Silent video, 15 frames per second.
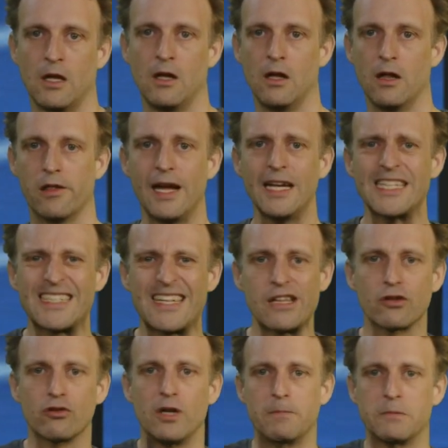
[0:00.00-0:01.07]
Such
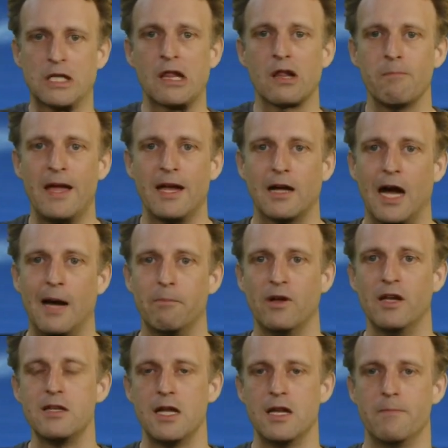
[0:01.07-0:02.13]
descriptions make up a
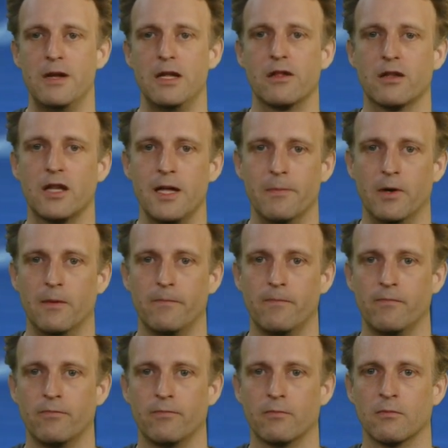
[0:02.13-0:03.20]
database schema.
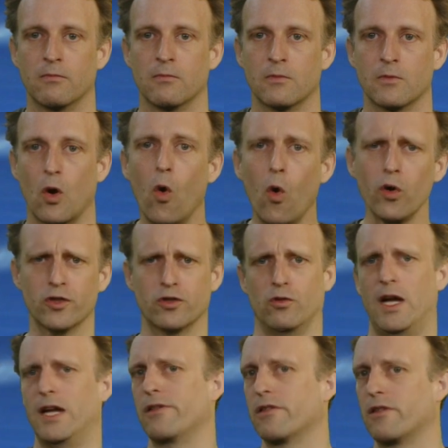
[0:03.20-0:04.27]
Also,
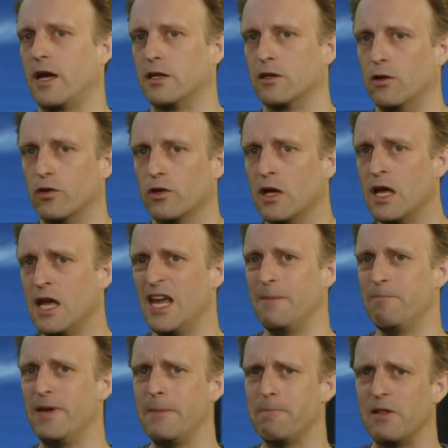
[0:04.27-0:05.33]
as a side note,
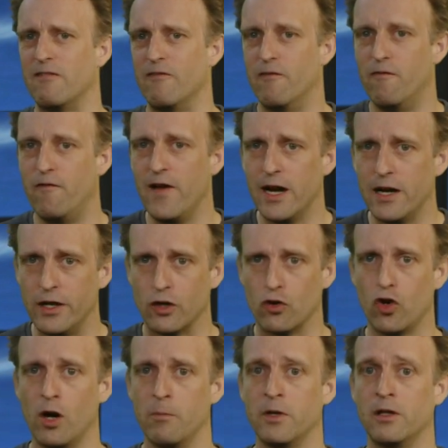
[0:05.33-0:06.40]
people very
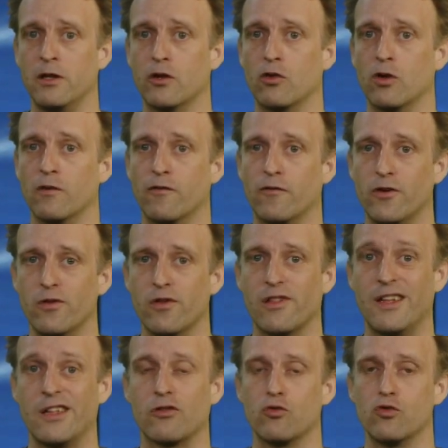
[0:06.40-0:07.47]
commonly confuse
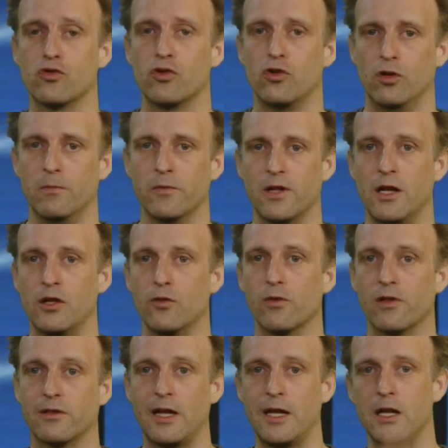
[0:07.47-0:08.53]
these two terms and use
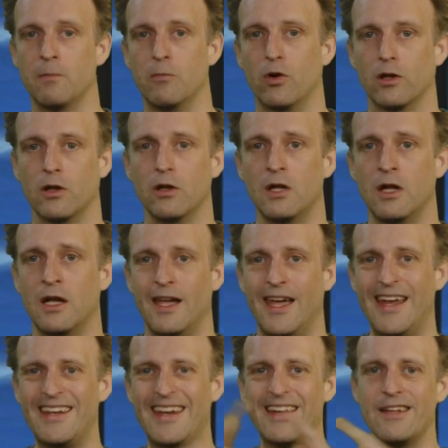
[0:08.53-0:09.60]
data model
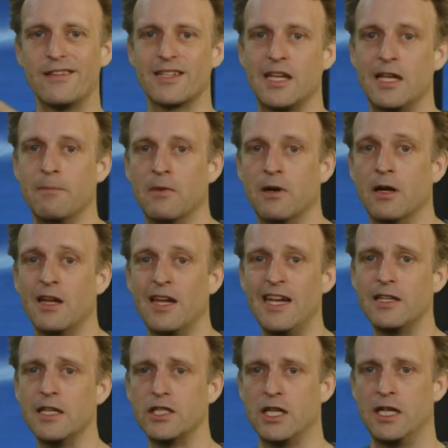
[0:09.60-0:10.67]
and data schema
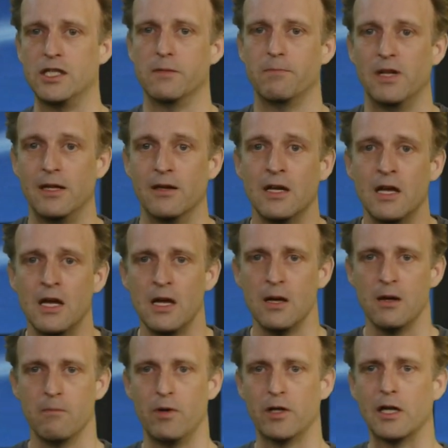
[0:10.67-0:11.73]
interchangeably.
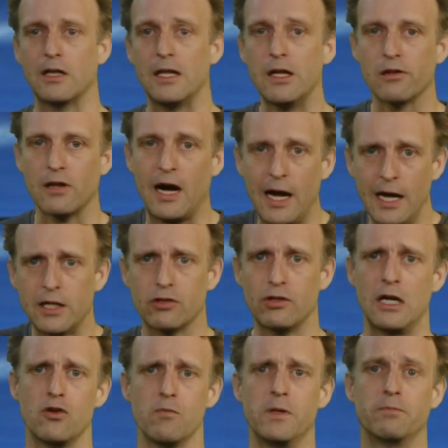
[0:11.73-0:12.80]
But at least I try
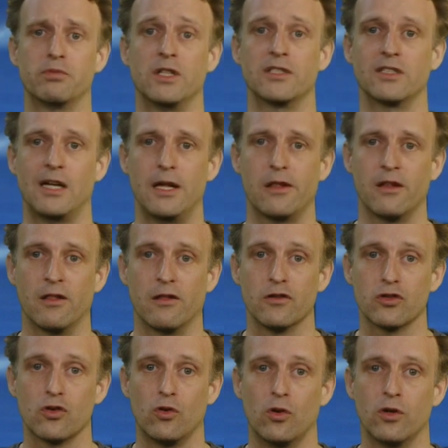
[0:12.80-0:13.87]
to be precise in this
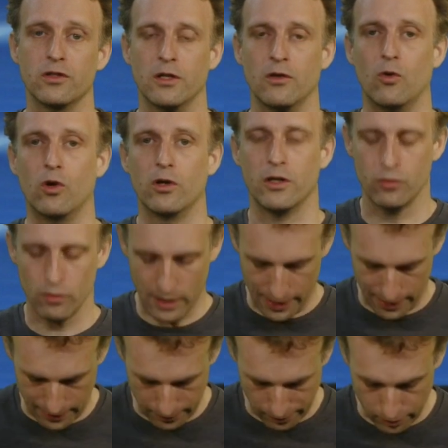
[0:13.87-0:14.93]
course in order to
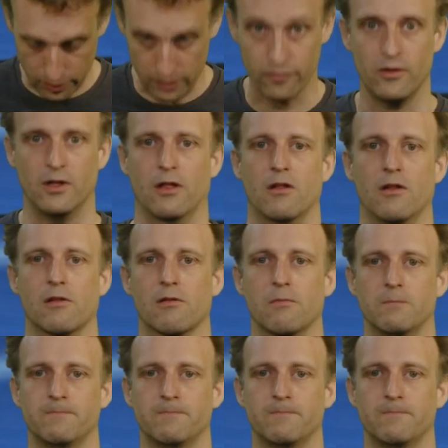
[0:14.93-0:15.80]
highlight the differences.